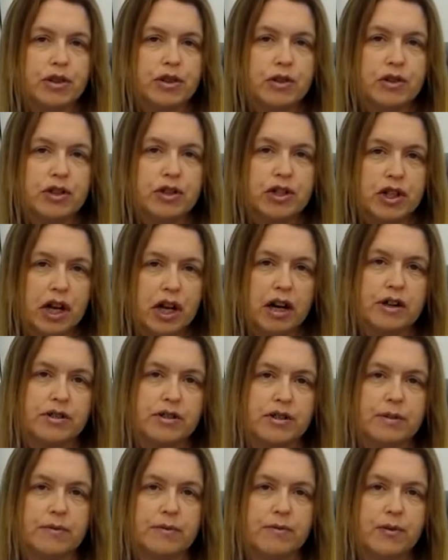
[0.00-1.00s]
you could charge
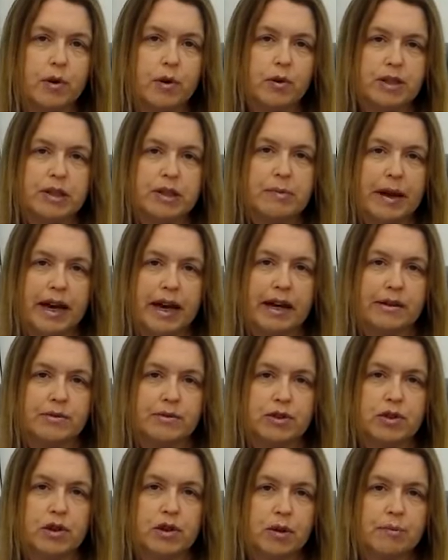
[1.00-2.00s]
them
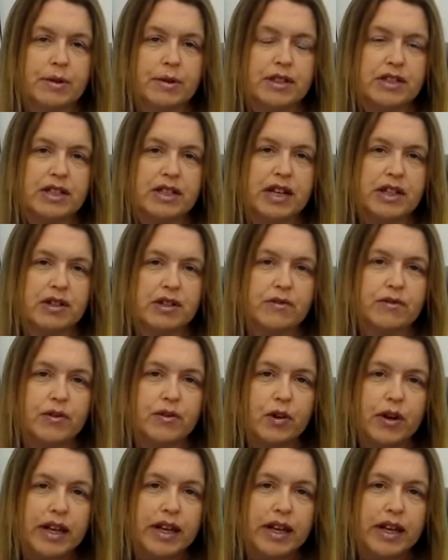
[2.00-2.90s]
£40 compensation for